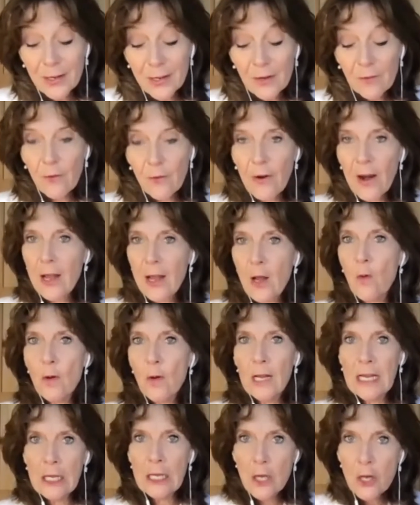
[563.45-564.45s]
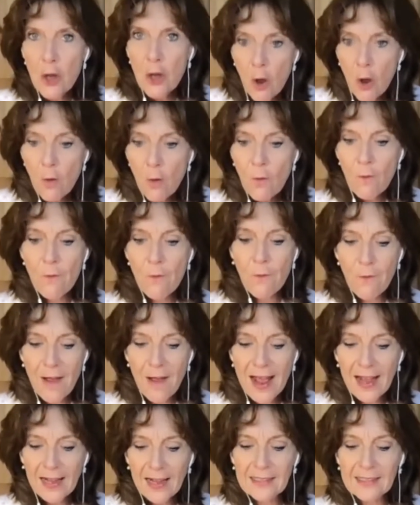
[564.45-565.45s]
for I only know
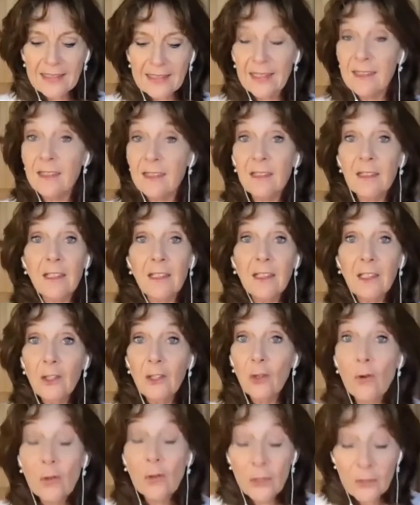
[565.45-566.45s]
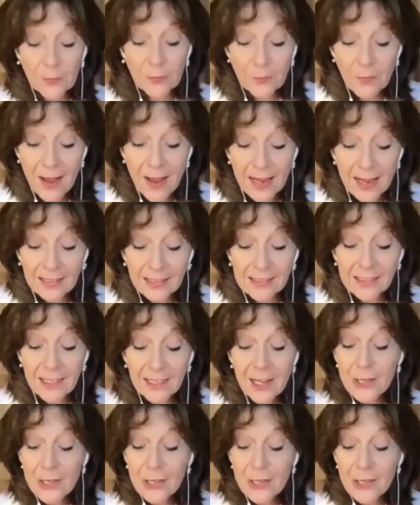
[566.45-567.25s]
facts, and You're not a fact.